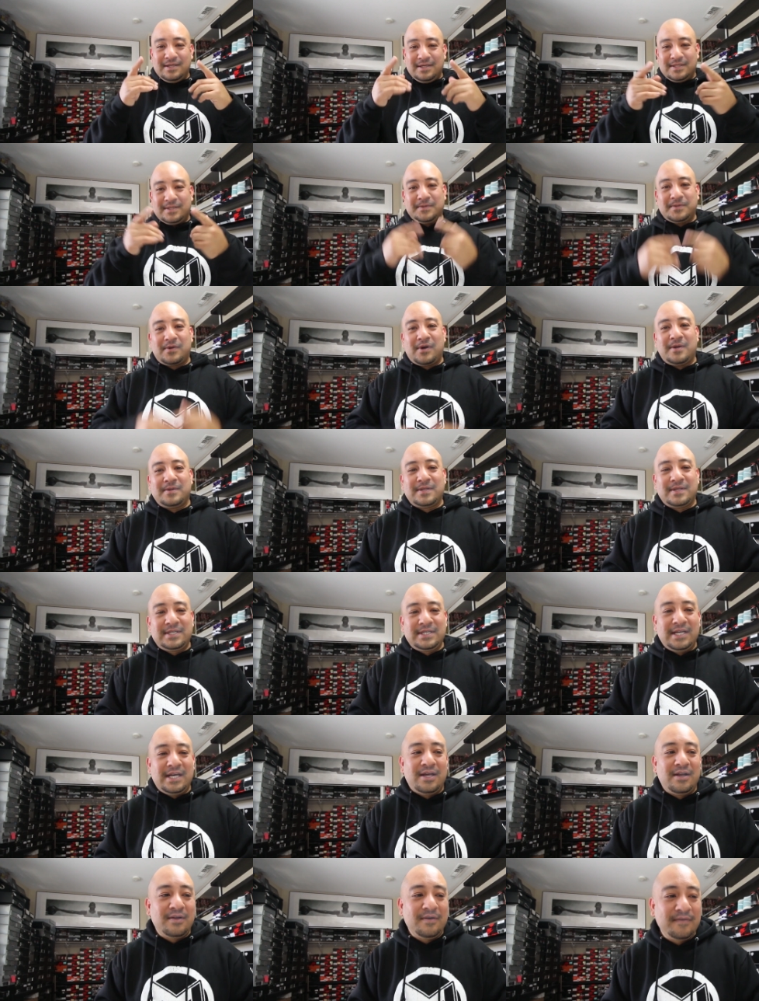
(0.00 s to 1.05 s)
Subscribe to the
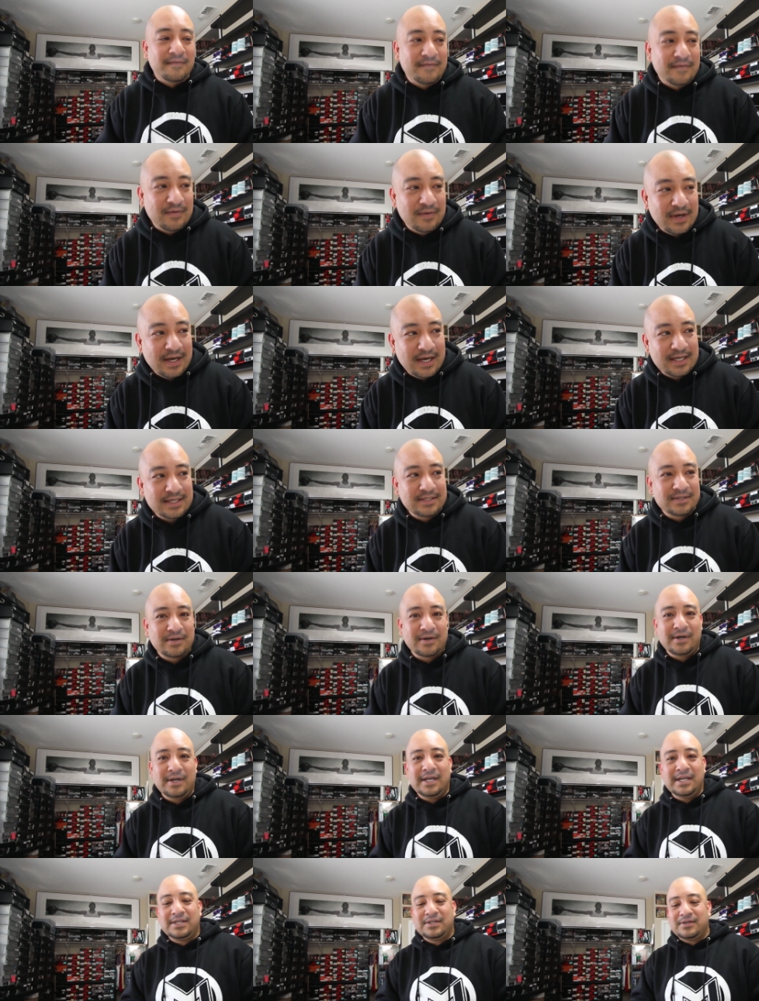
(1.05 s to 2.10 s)
channel if you guys are
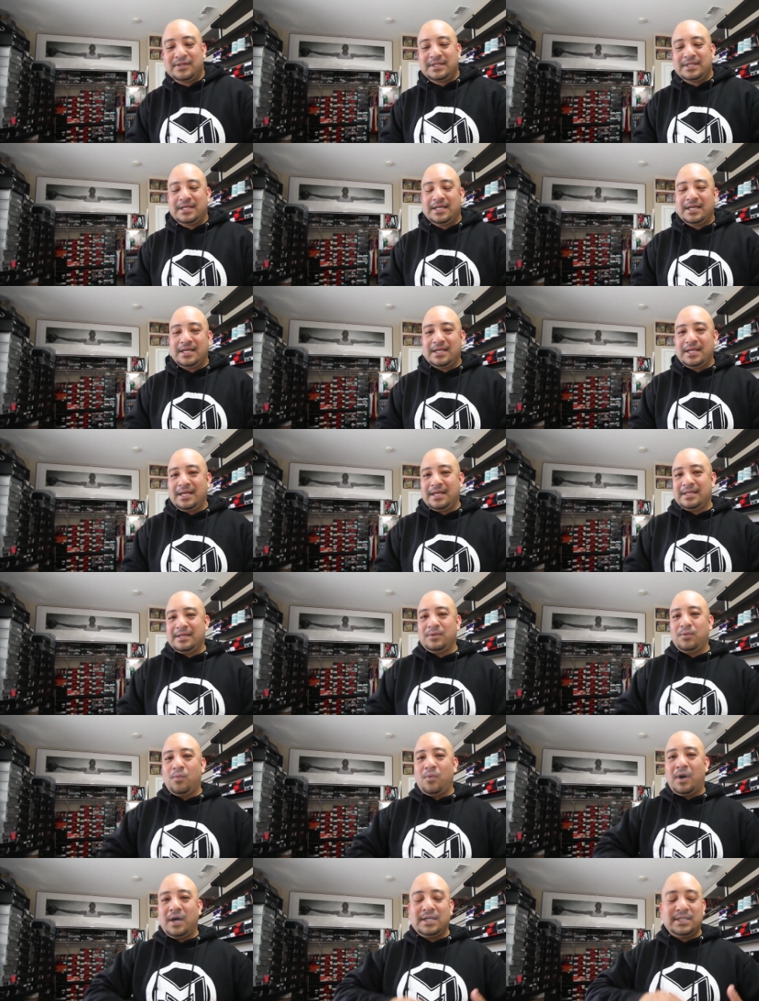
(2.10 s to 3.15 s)
interested
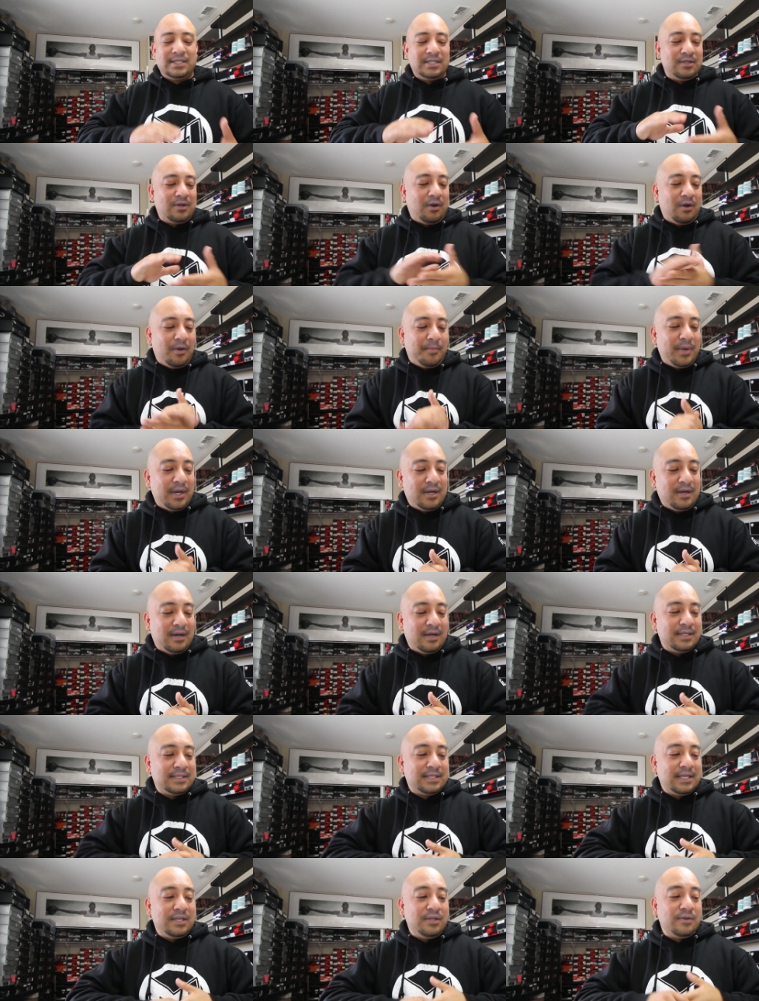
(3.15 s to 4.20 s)
in watching all my
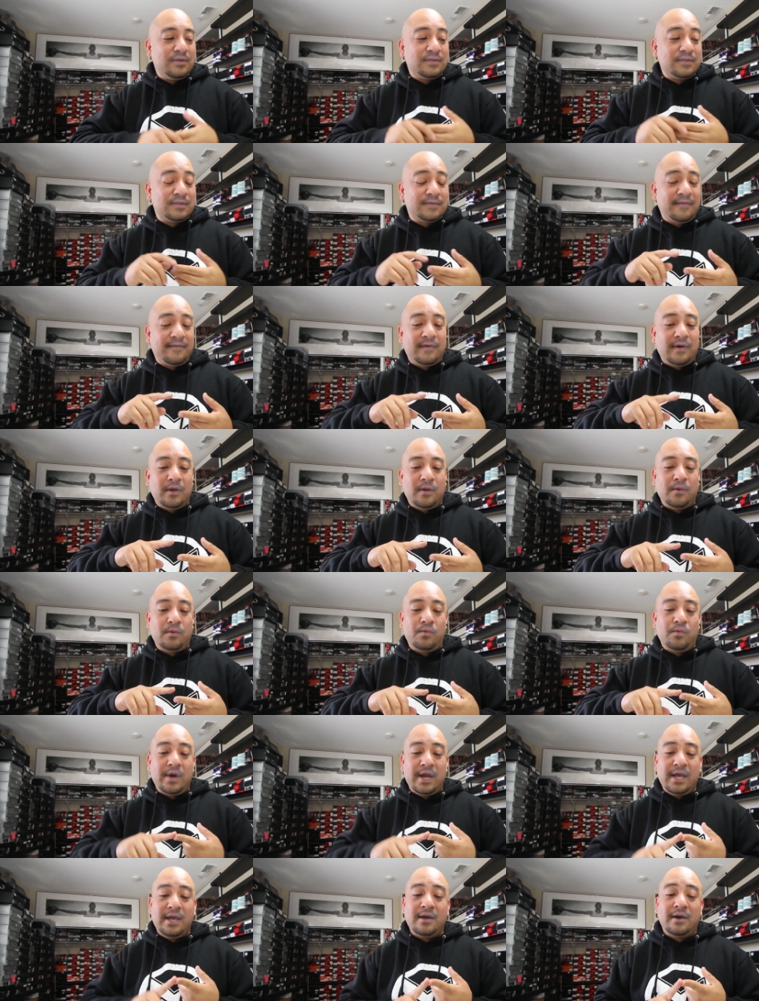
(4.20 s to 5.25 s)
content. You can also follow
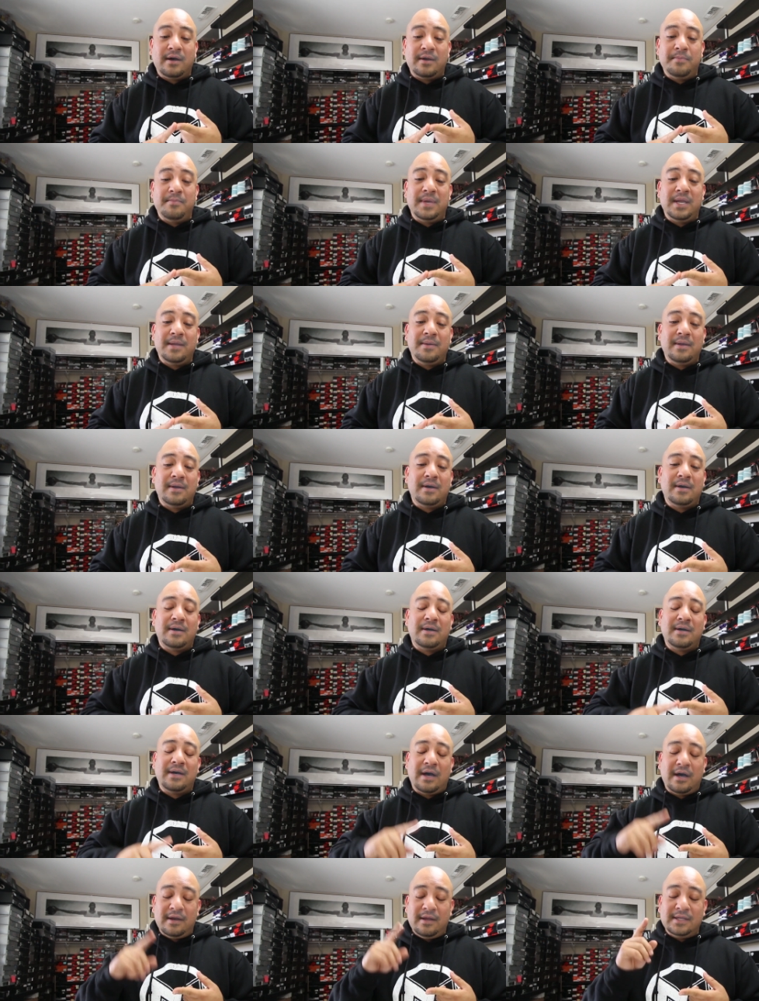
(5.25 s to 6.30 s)
Ray on minute
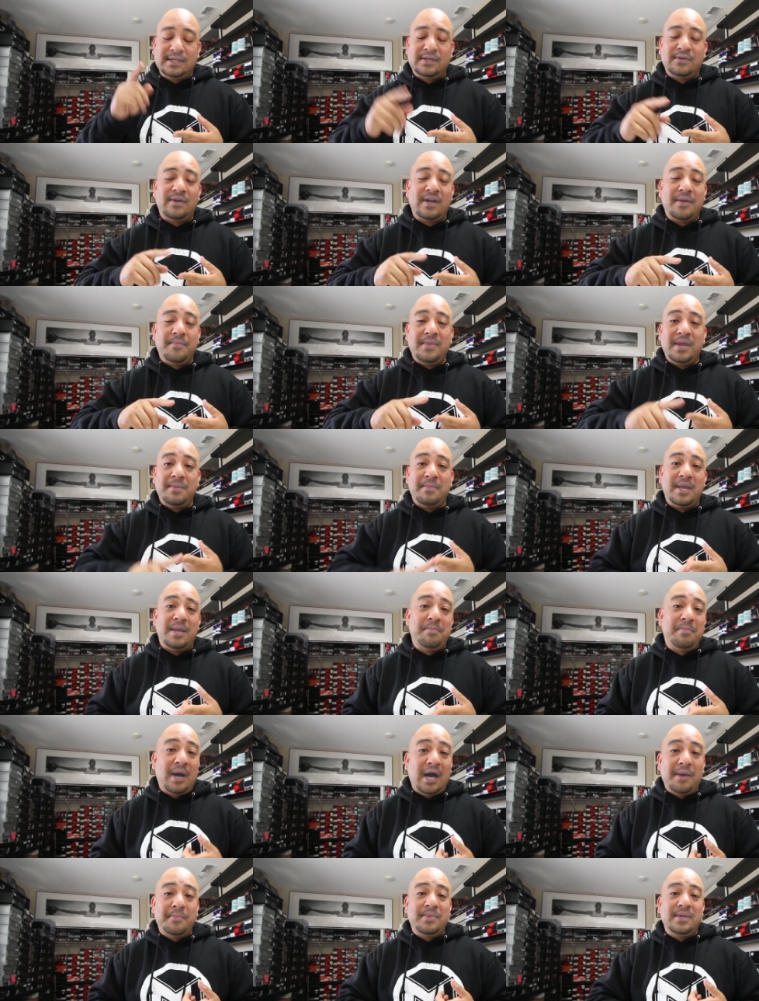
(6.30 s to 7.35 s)
uh, on Instagram,
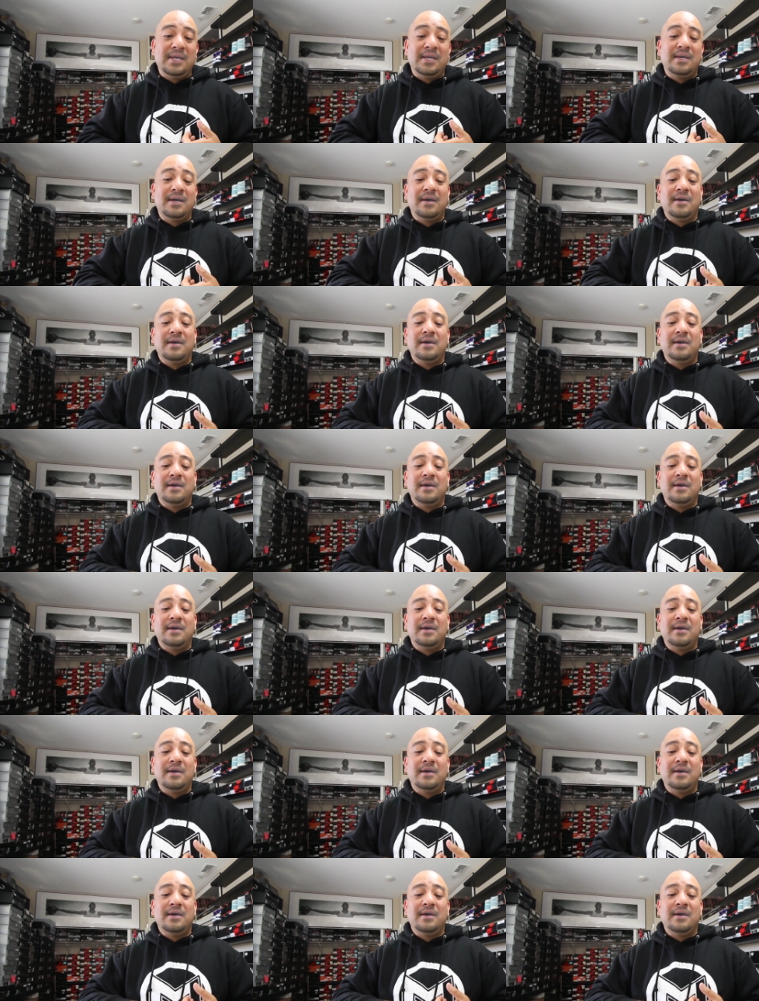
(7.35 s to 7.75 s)
MinuteMaidPapi.